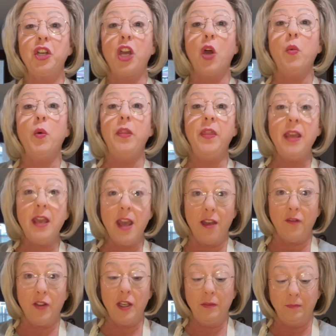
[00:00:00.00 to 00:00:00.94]
go in the
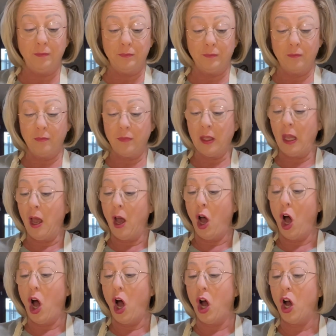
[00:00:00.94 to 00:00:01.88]
oven
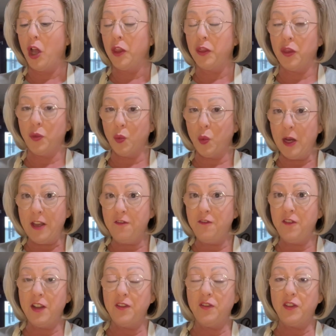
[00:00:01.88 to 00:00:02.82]
on
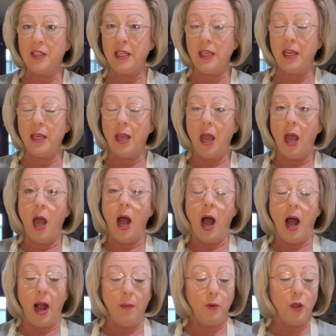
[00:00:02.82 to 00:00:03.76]
350.
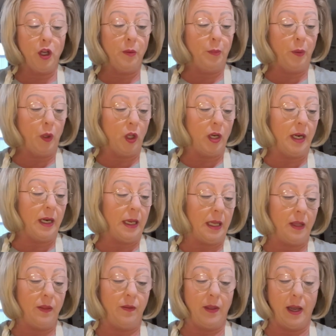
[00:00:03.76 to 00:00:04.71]
I'm going to put it
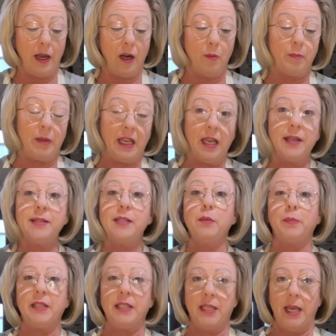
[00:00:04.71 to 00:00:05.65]
in there because the
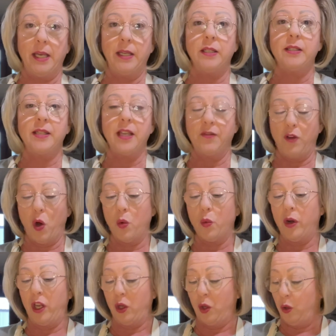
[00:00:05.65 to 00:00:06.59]
potatoes have
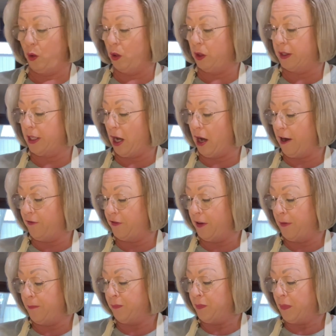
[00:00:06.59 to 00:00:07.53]
already cooled off.
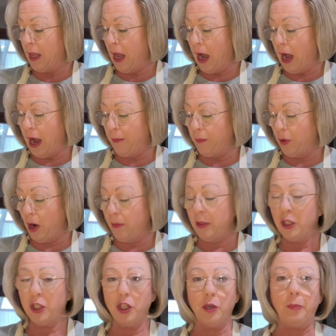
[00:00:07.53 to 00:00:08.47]
I'm
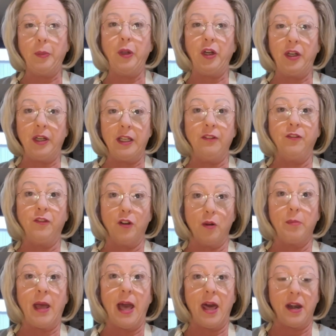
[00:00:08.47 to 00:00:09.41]
probably going to put it in for
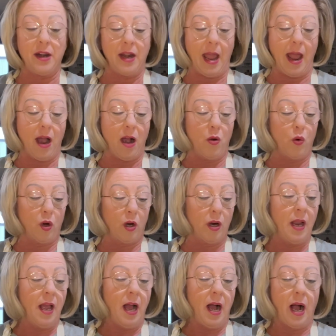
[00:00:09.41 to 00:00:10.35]
about an
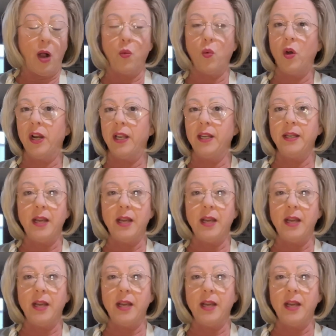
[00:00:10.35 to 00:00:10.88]
hour. I want it